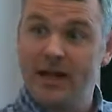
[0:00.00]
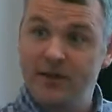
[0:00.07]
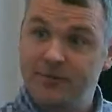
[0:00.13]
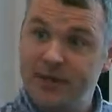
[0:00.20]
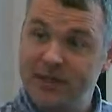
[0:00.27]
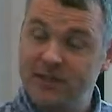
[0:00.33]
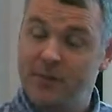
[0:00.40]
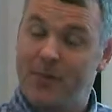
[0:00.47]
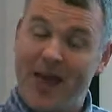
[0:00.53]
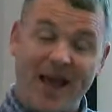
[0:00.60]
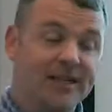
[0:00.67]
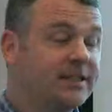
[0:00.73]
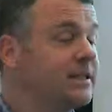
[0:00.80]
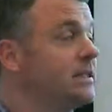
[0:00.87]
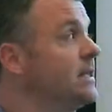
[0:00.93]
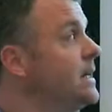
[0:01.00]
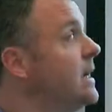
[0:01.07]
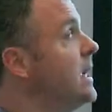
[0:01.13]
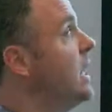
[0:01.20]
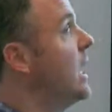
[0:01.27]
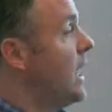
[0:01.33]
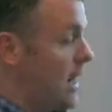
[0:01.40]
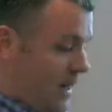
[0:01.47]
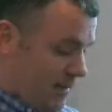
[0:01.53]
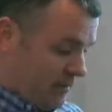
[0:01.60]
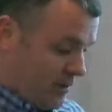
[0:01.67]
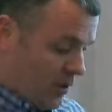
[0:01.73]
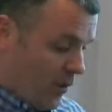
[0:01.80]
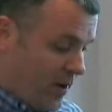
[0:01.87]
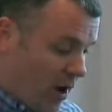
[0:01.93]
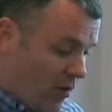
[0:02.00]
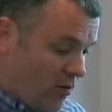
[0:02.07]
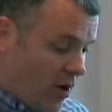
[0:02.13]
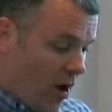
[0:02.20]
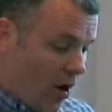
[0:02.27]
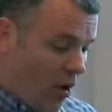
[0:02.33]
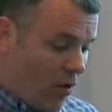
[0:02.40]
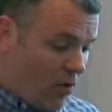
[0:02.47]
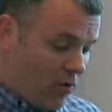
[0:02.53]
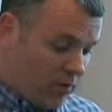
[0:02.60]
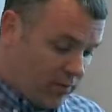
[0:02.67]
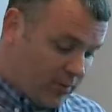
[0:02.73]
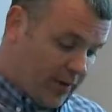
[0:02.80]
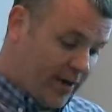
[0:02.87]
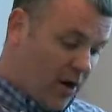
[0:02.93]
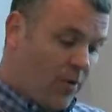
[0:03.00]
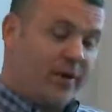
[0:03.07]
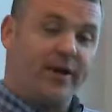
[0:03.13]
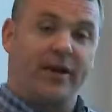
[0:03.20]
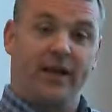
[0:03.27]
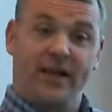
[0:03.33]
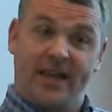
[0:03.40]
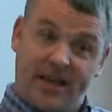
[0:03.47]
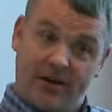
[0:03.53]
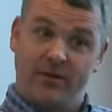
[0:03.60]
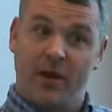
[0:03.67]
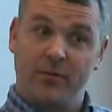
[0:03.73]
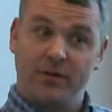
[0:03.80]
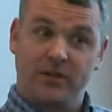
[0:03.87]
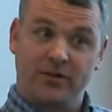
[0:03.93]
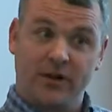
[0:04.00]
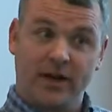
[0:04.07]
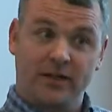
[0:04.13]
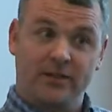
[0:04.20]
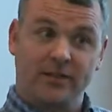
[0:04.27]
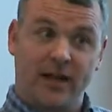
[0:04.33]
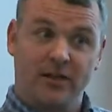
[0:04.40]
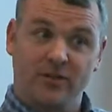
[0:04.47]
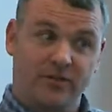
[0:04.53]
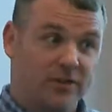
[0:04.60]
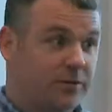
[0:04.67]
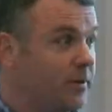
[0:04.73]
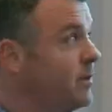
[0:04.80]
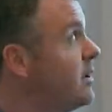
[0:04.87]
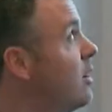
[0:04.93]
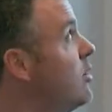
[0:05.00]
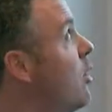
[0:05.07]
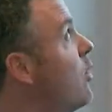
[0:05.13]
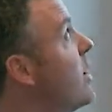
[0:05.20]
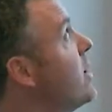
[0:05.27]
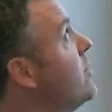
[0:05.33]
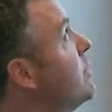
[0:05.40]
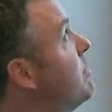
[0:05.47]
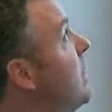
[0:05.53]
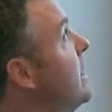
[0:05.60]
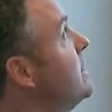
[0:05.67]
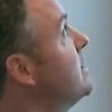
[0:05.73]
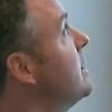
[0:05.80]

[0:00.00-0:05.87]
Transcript: big as a pest. So we don't know. We know we can kill them with the attracticidal spheres, but we don't know where you would place